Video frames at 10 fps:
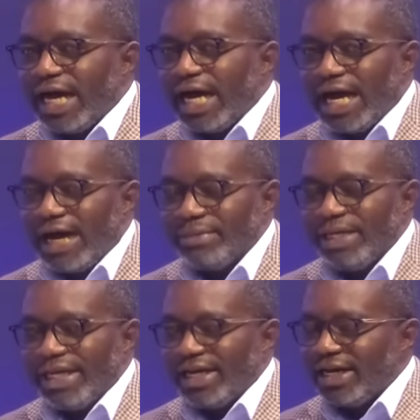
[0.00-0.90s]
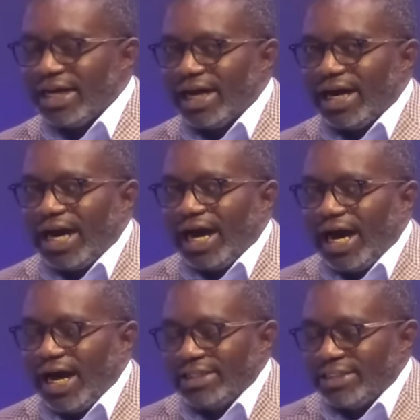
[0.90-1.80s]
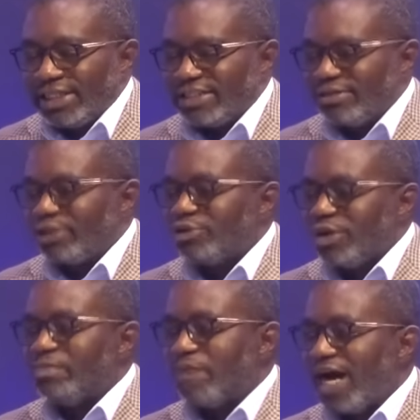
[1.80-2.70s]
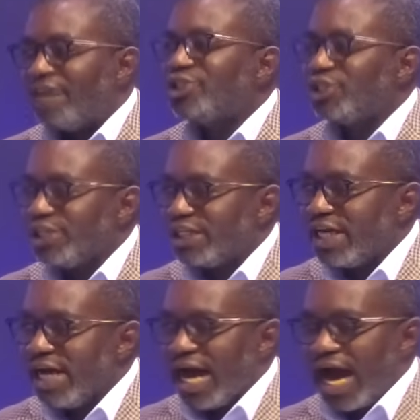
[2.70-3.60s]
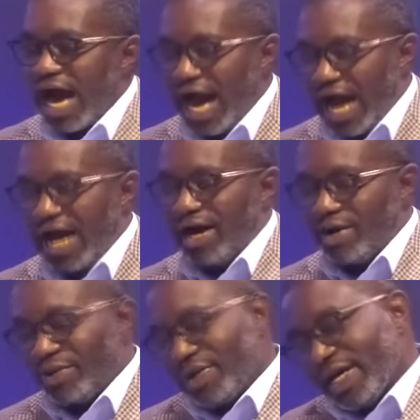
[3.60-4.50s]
I mean, I just fail to imagine how